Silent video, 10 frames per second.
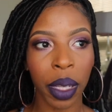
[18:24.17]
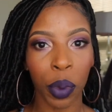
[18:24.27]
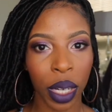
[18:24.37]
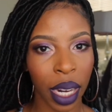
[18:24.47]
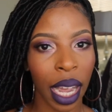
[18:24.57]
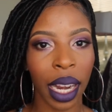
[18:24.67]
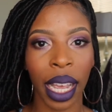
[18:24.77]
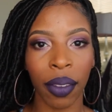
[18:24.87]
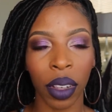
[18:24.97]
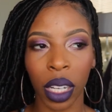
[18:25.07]
would not
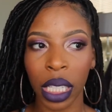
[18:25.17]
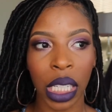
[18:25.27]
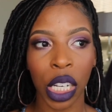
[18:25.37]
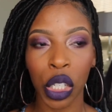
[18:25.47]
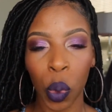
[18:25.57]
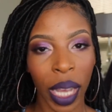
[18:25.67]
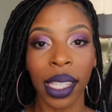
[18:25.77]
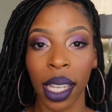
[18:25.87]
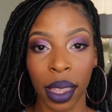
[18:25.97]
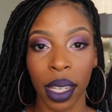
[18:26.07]
have looked
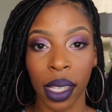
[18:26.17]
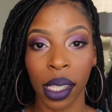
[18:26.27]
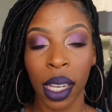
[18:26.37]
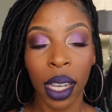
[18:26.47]
twice at this.